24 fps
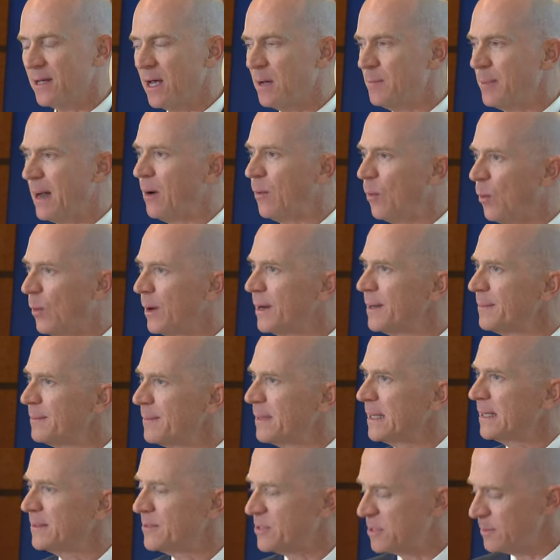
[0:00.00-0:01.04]
about what it
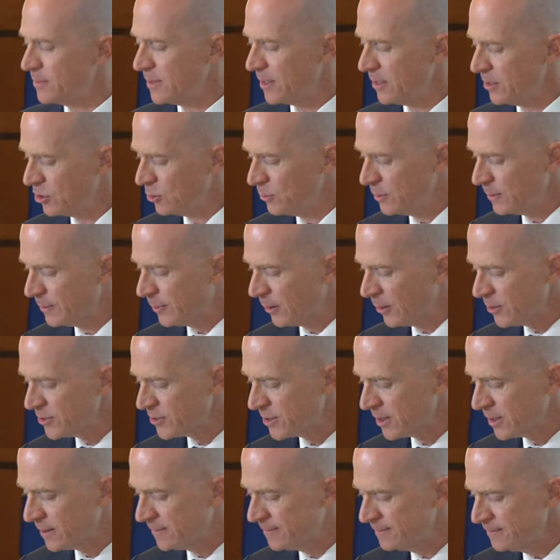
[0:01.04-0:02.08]
means to be a human
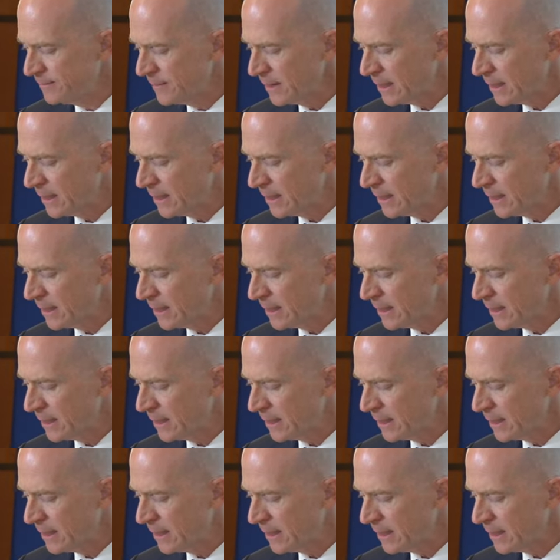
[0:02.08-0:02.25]
person.